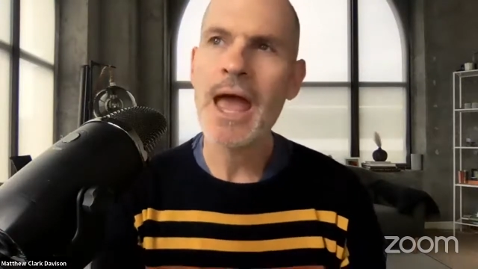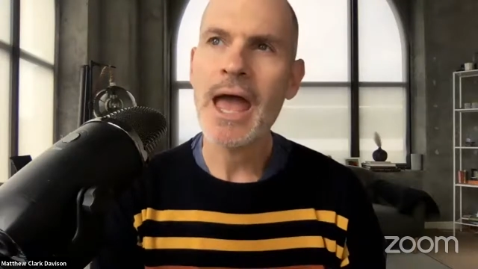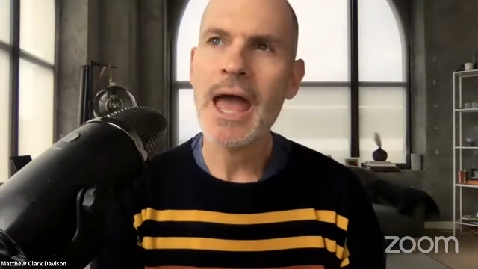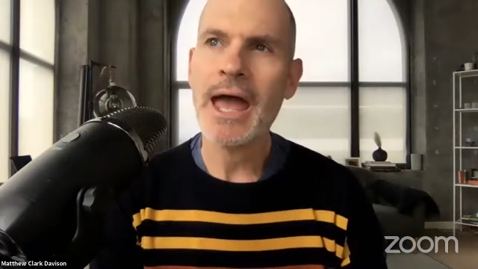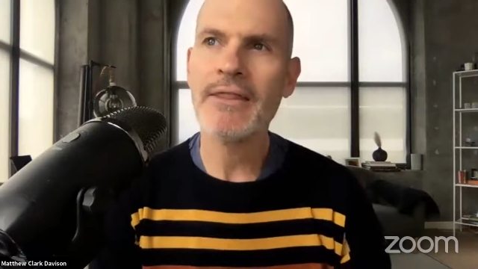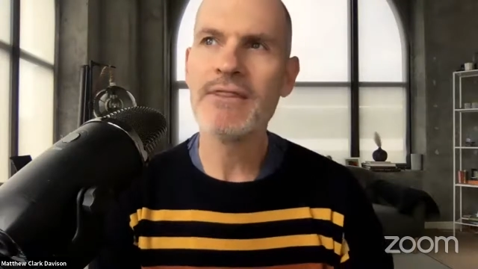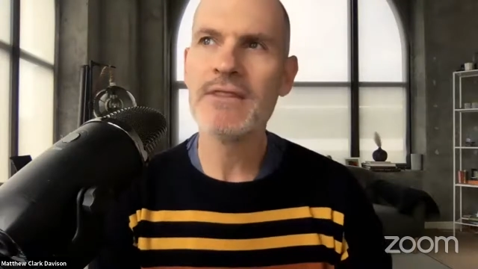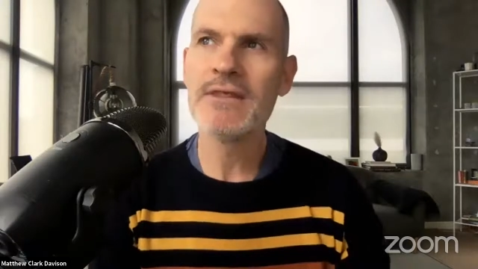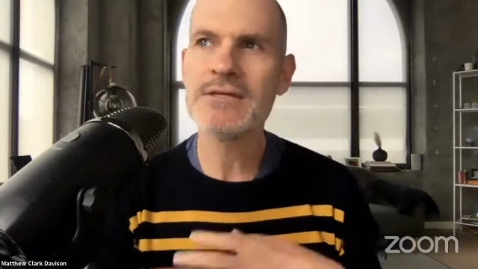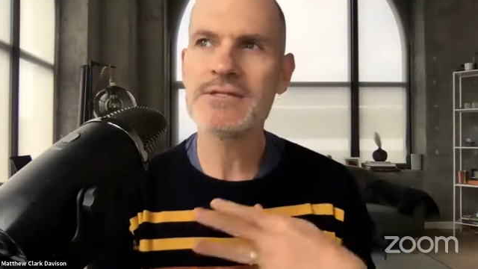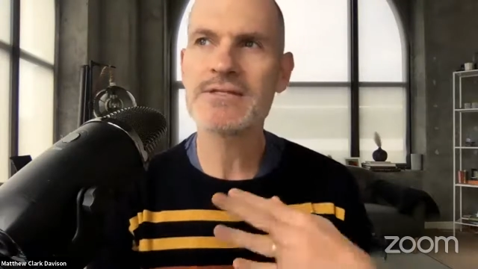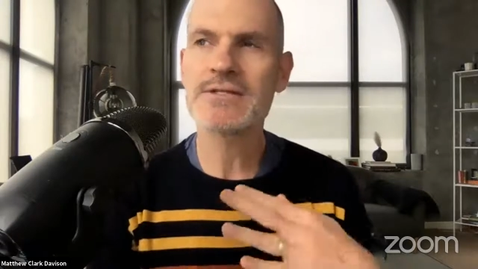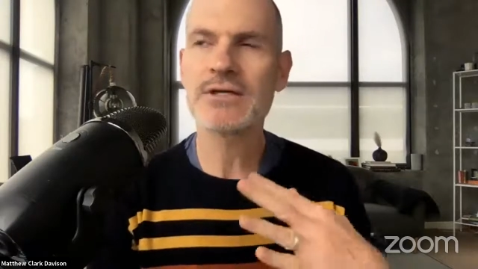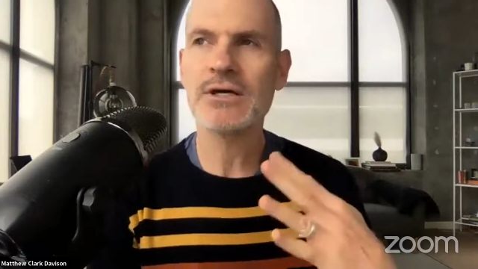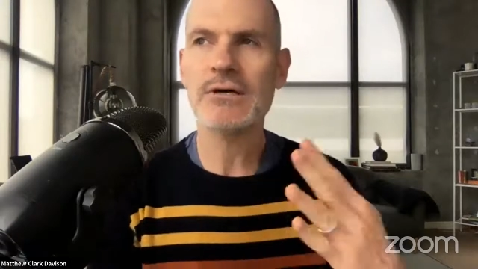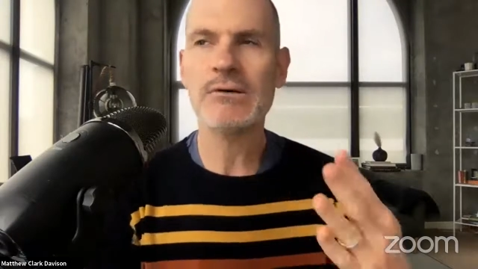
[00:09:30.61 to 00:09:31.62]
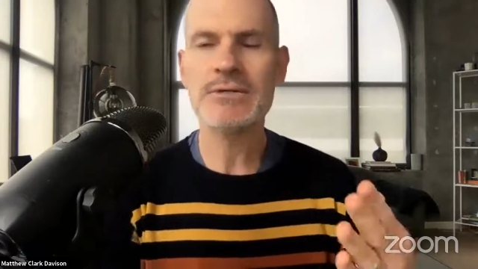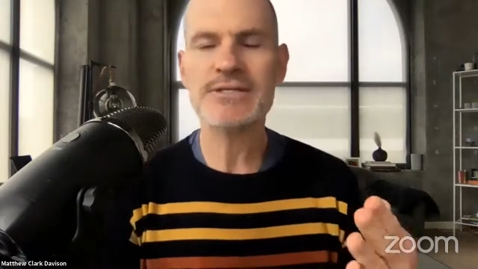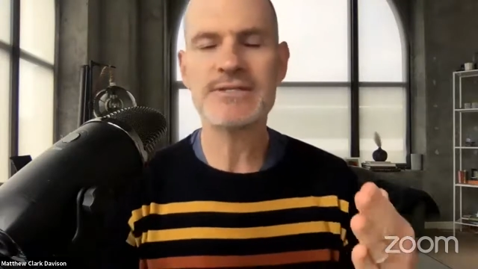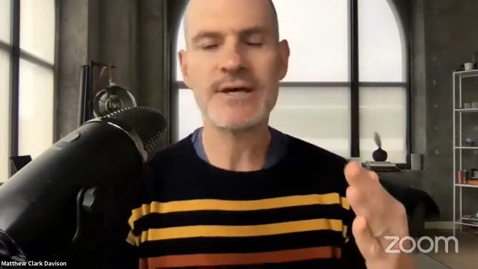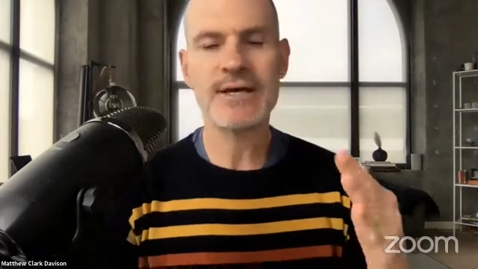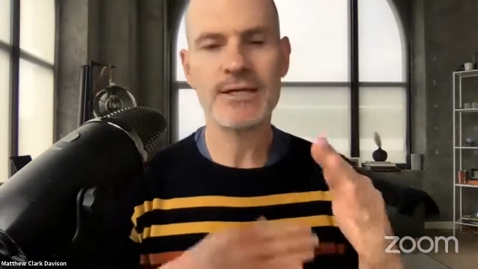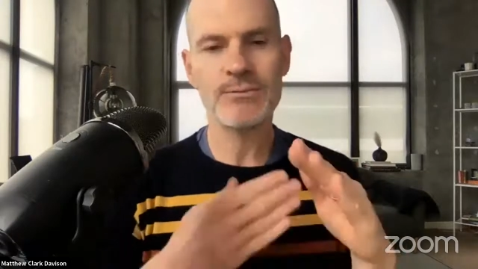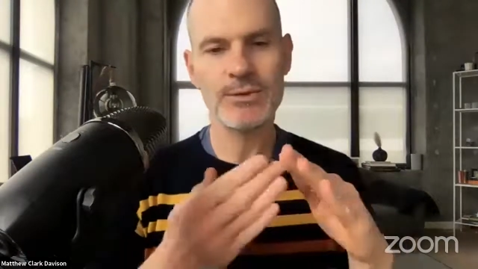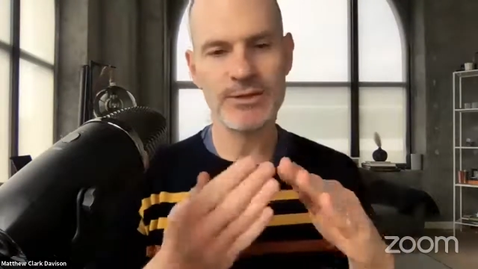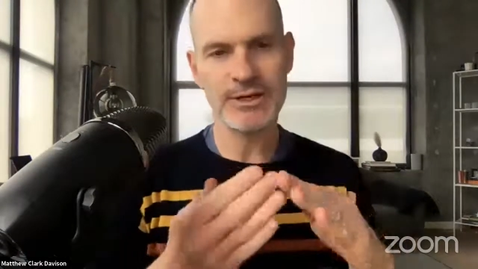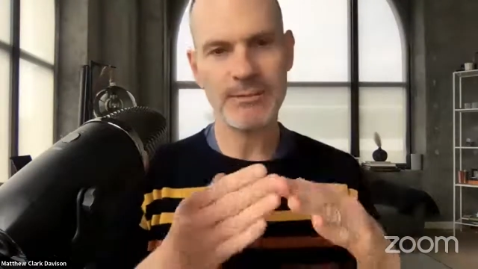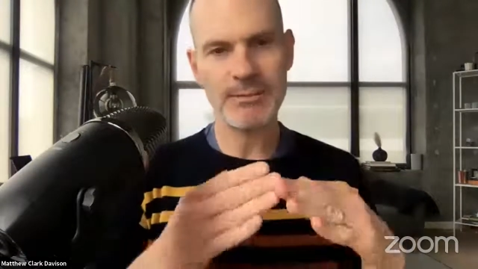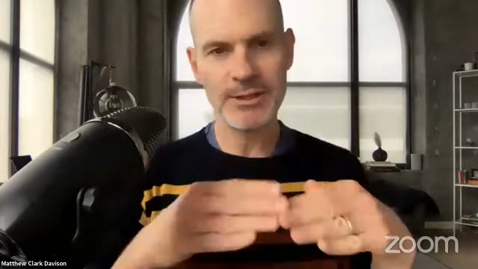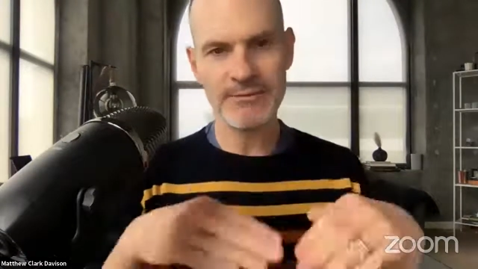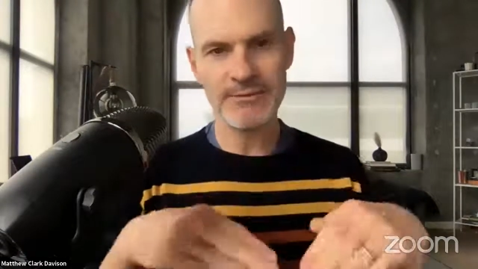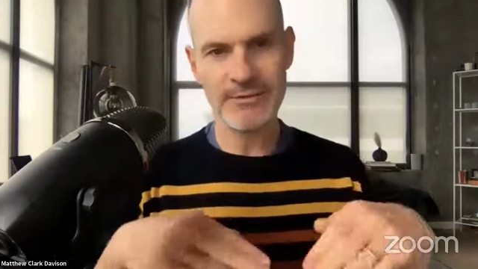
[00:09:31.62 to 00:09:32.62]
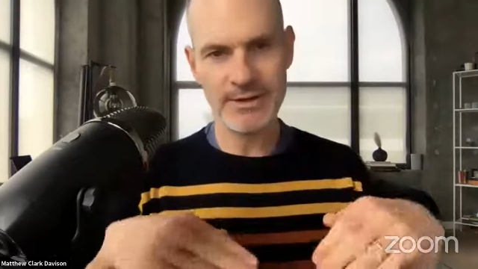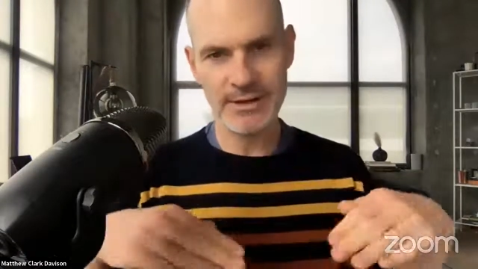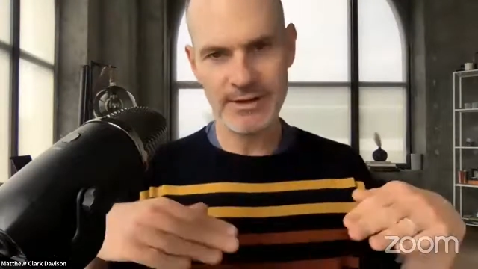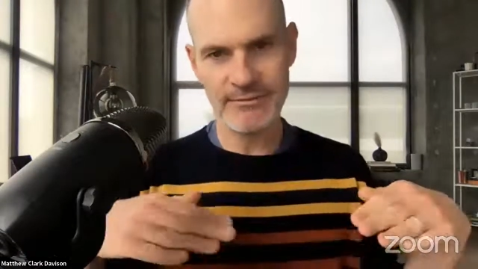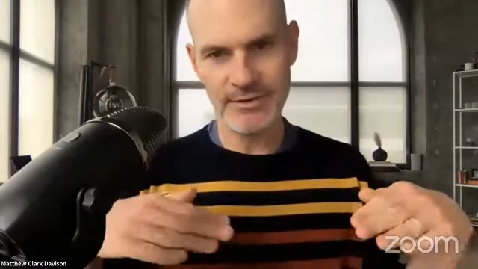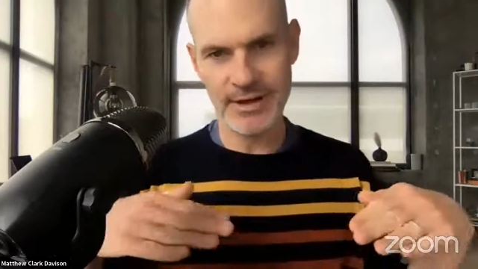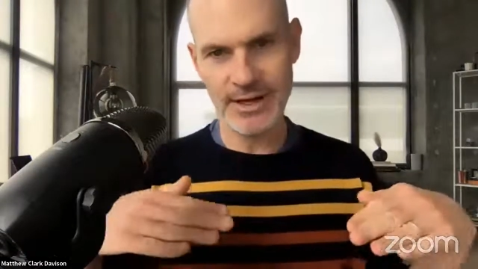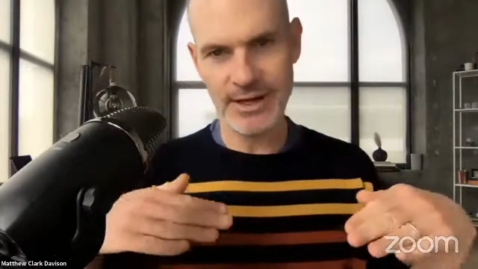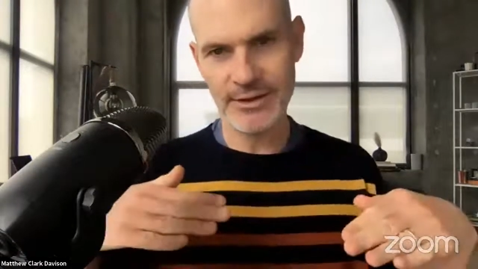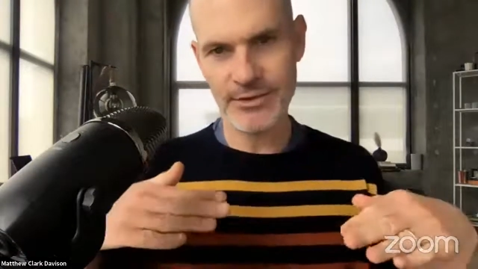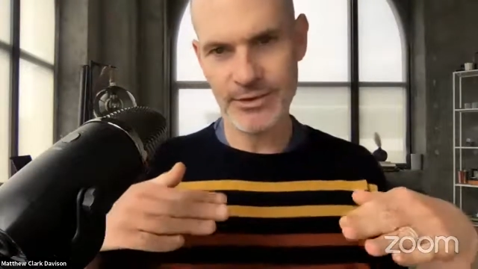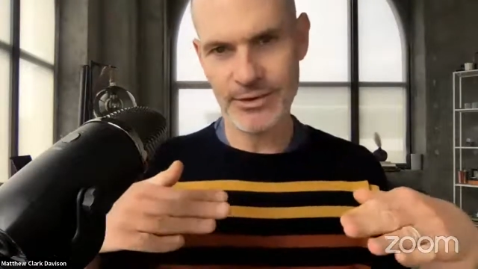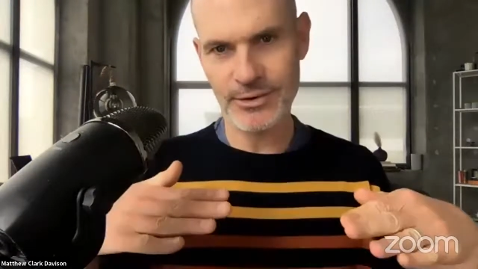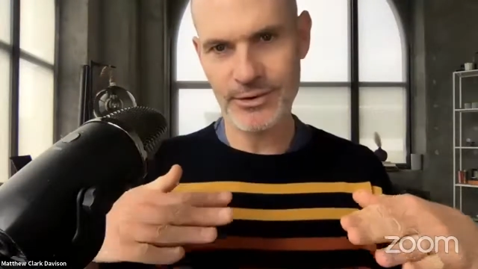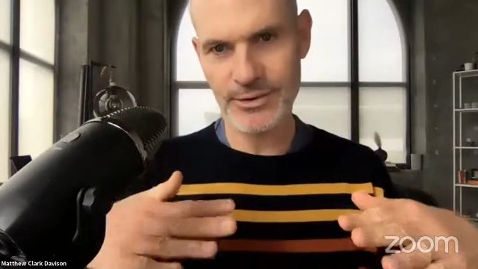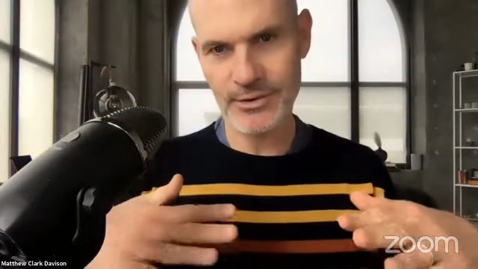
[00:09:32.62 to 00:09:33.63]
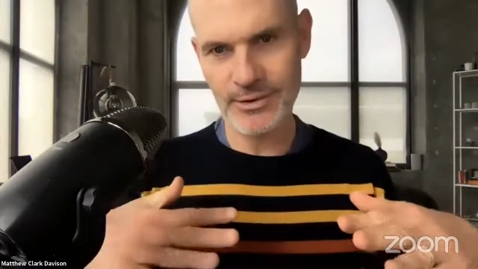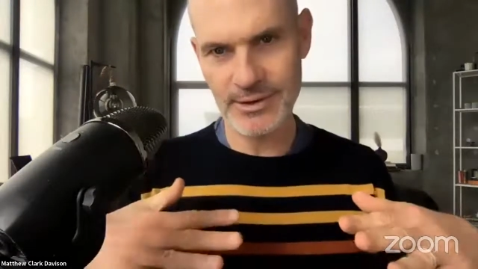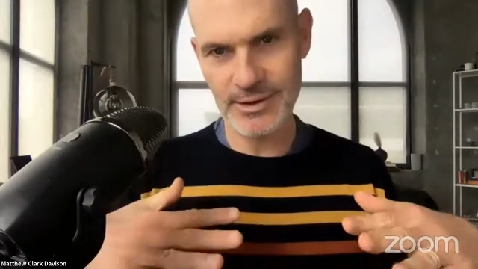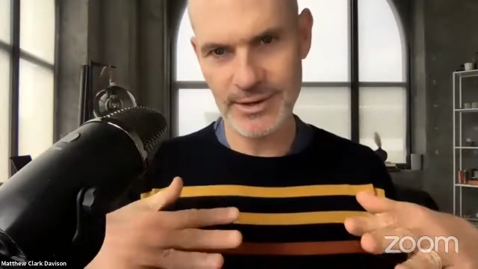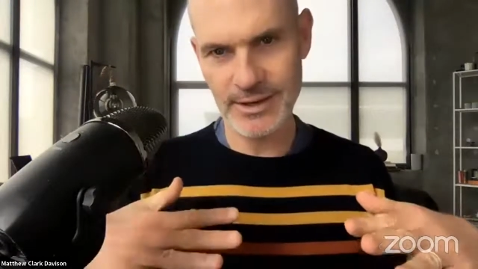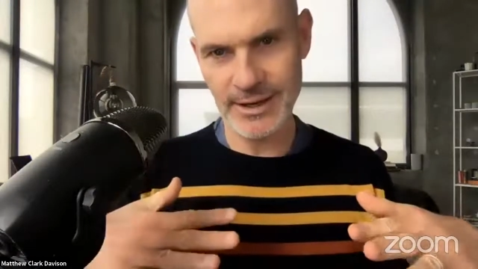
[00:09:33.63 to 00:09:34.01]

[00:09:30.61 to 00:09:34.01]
And this coincided with a couple of other